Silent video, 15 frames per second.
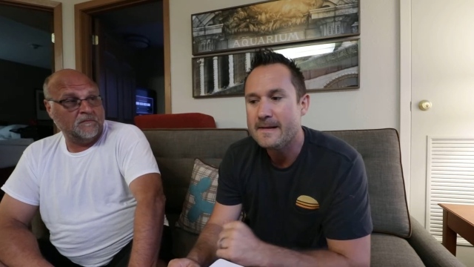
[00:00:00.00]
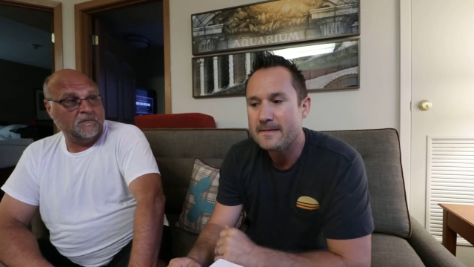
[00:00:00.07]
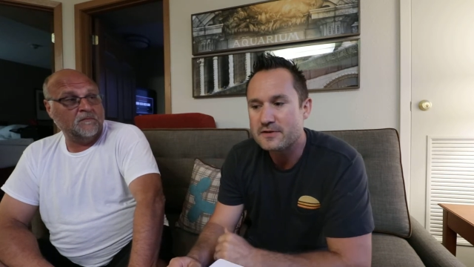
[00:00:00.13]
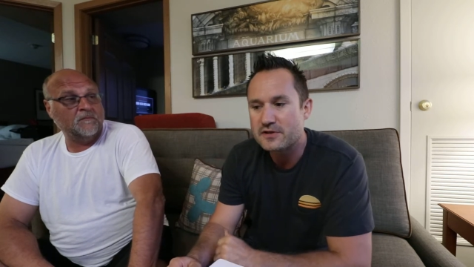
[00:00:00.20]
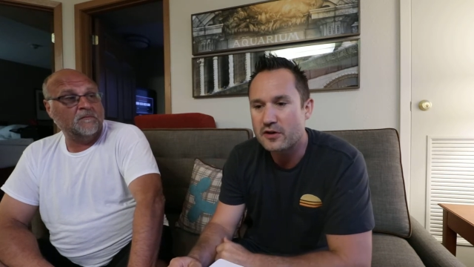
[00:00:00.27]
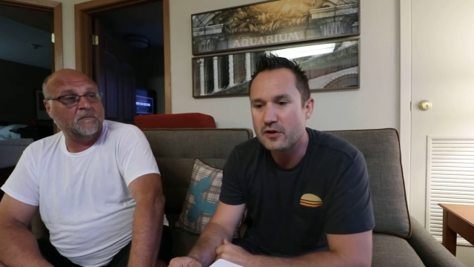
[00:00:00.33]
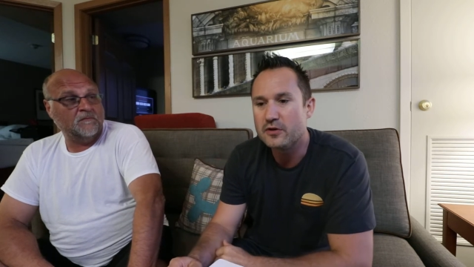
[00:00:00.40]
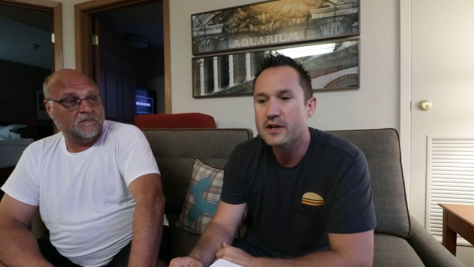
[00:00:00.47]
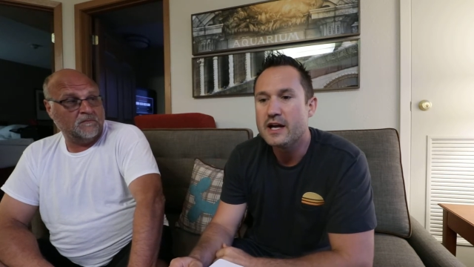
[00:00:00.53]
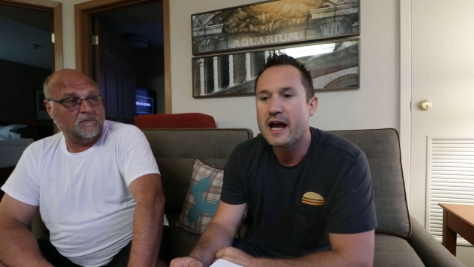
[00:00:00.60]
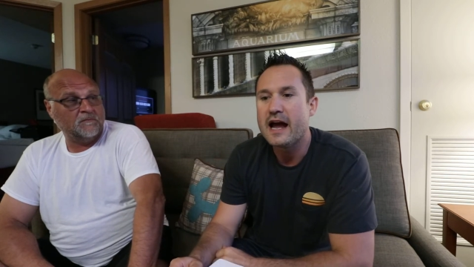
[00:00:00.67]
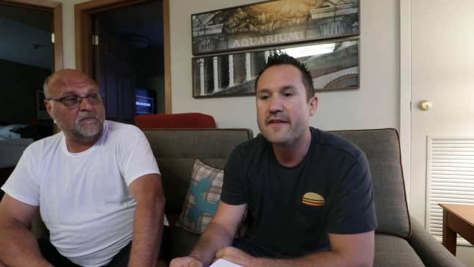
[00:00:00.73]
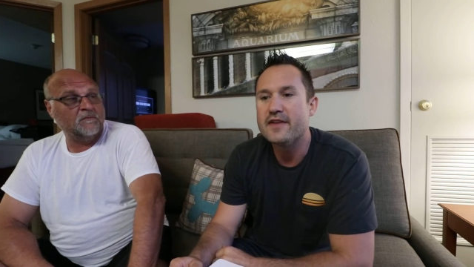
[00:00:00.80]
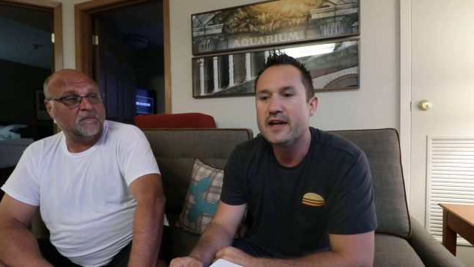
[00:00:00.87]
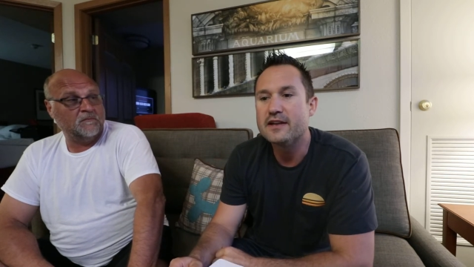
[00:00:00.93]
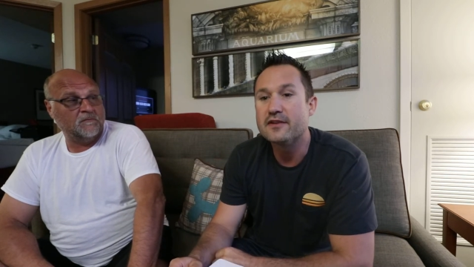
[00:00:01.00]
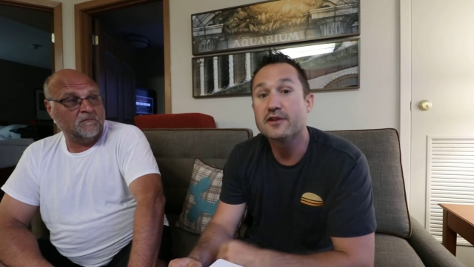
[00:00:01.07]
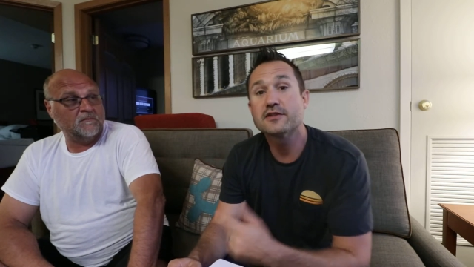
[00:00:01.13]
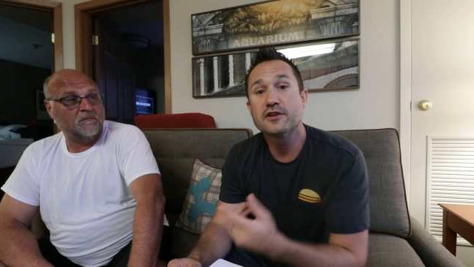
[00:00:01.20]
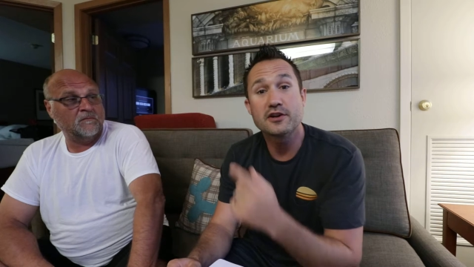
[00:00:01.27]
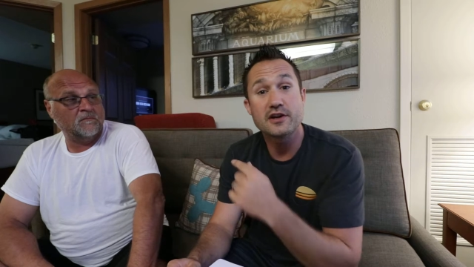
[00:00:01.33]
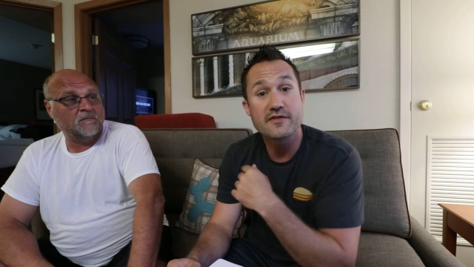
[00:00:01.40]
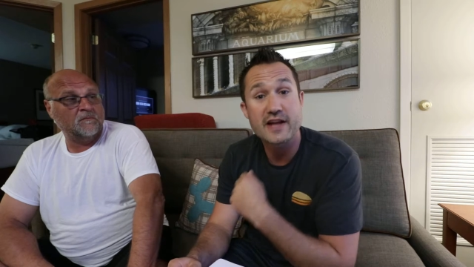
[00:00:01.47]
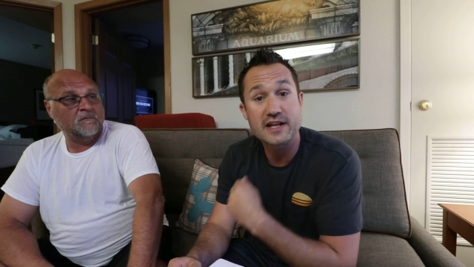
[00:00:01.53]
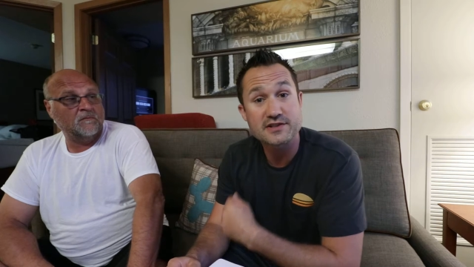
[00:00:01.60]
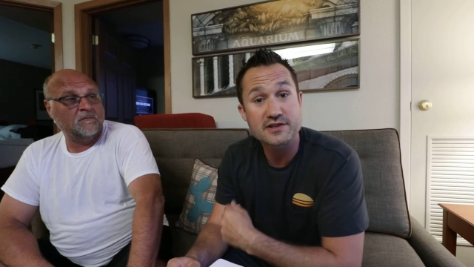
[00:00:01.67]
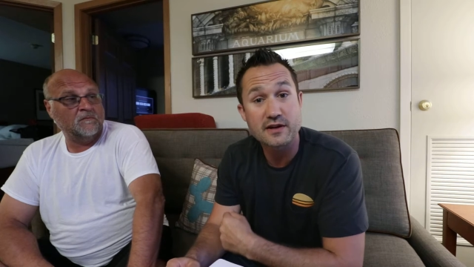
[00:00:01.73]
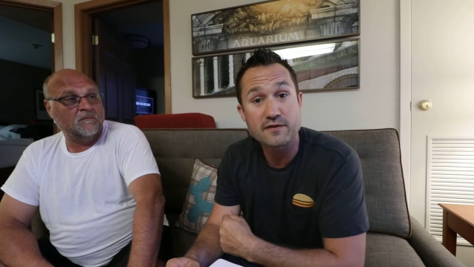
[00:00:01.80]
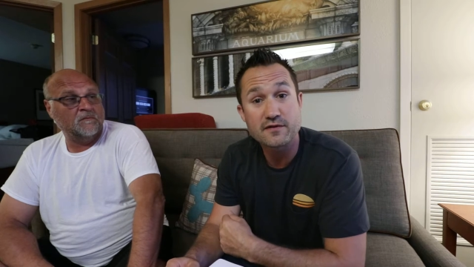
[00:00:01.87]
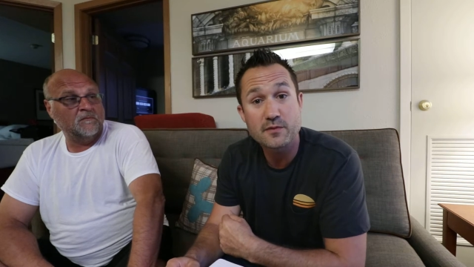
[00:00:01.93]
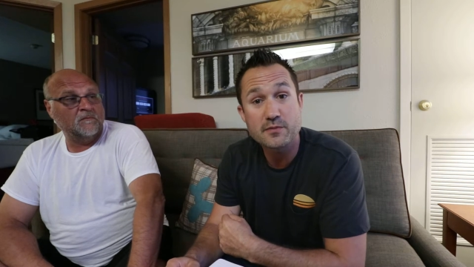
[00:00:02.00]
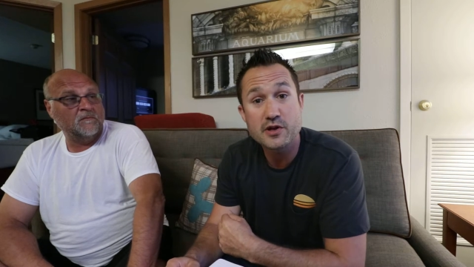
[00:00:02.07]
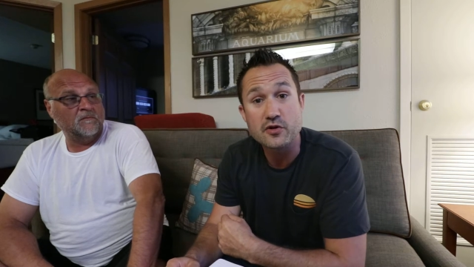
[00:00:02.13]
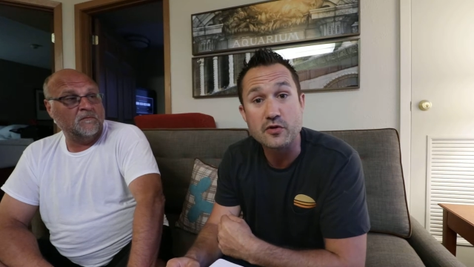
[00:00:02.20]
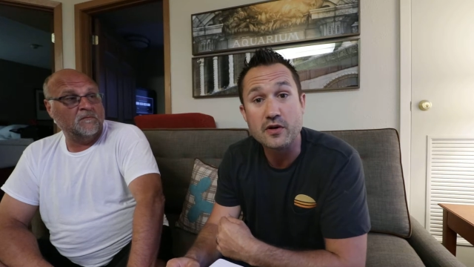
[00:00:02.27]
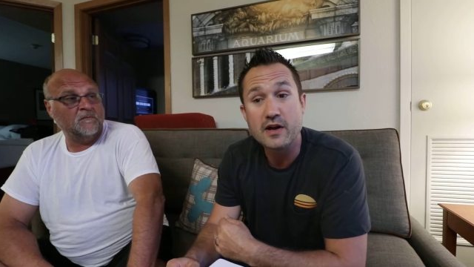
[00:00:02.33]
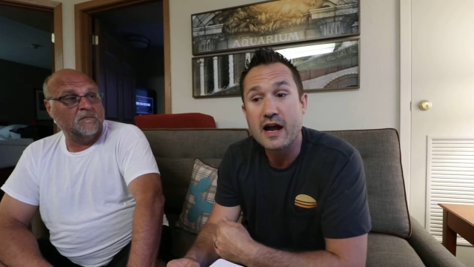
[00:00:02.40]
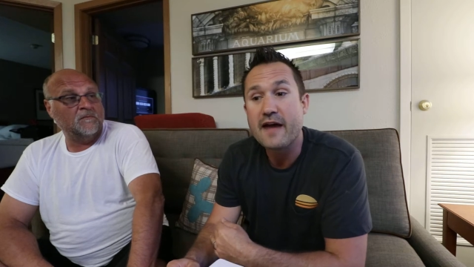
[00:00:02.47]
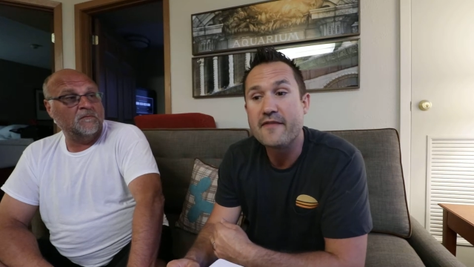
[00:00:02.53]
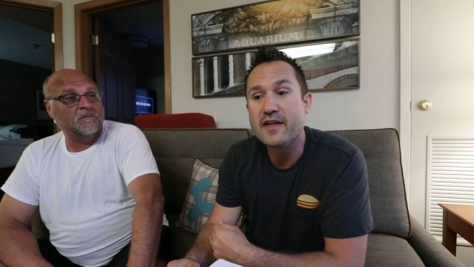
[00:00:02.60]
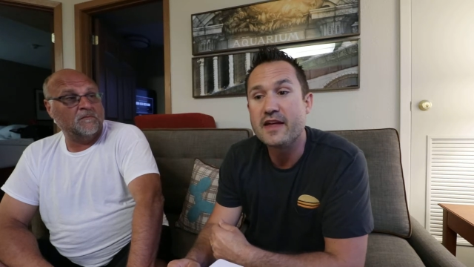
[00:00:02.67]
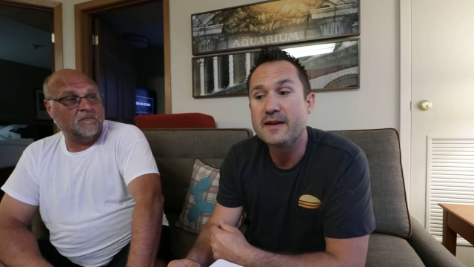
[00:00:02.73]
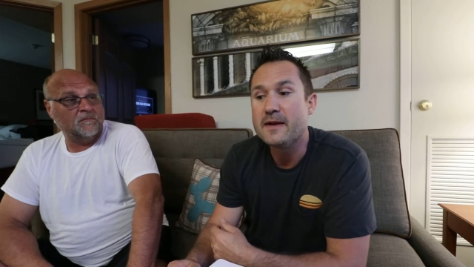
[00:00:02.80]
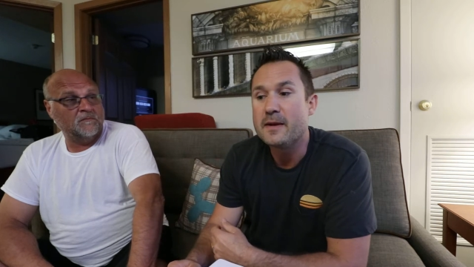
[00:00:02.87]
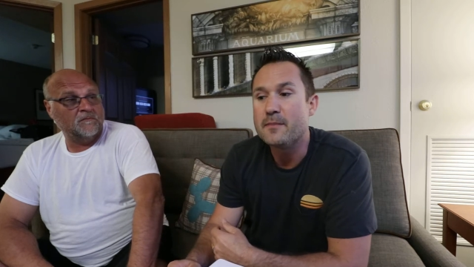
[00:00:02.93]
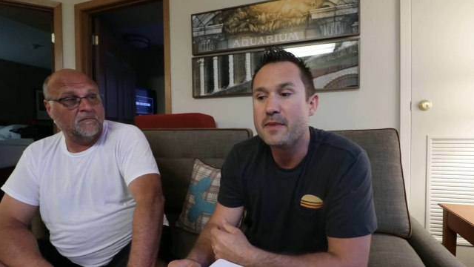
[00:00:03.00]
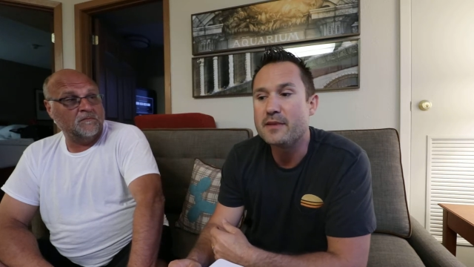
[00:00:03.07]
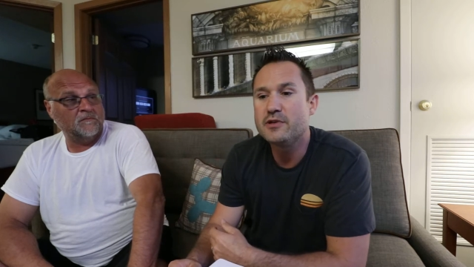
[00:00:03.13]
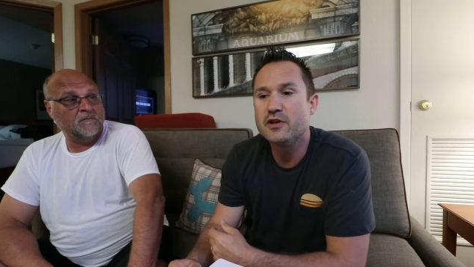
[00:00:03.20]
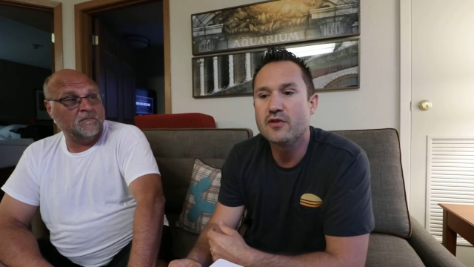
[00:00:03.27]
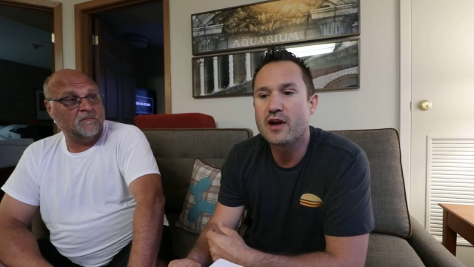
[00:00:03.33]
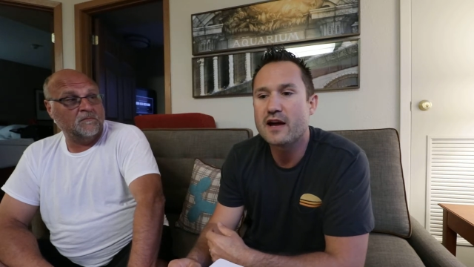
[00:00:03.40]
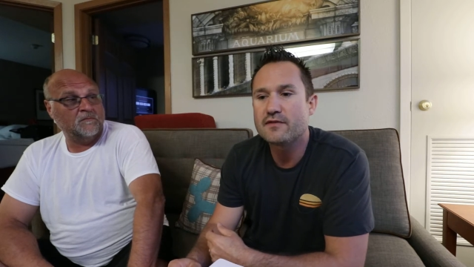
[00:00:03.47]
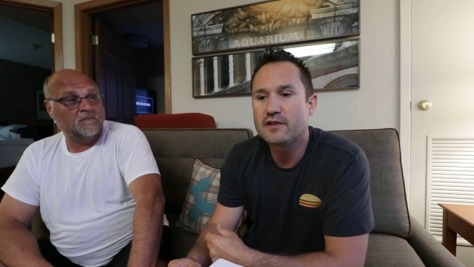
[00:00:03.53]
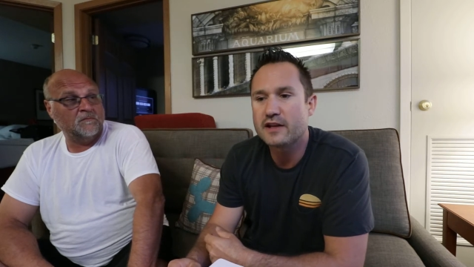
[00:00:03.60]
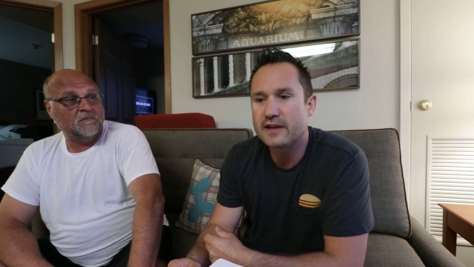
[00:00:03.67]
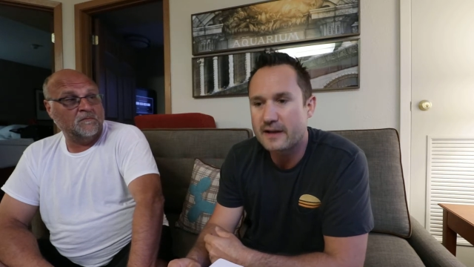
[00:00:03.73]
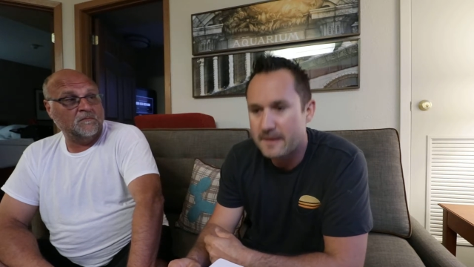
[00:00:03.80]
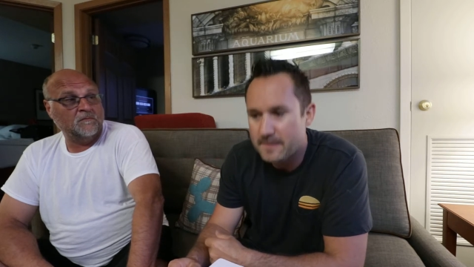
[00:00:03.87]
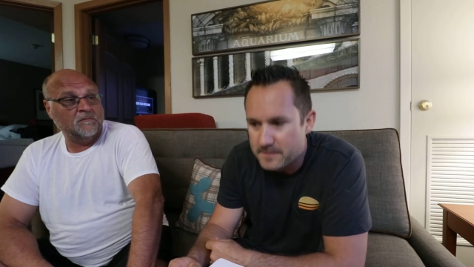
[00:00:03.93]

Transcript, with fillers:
Speaker 1: So, and then they're learning that stuff from you, and then maybe you have like